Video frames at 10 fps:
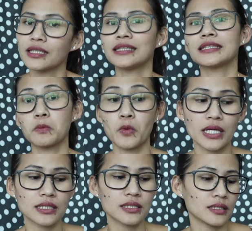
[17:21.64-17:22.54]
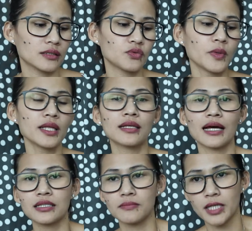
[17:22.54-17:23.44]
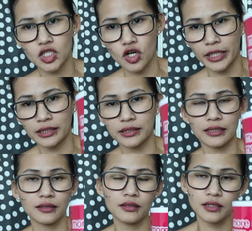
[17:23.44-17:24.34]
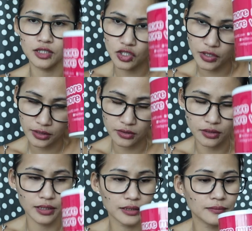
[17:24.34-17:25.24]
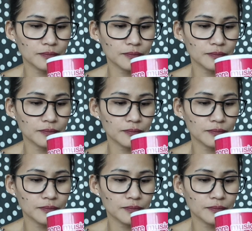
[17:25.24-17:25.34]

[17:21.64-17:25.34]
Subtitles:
in some ways. Sweet as my chai tea. Let's drink to that.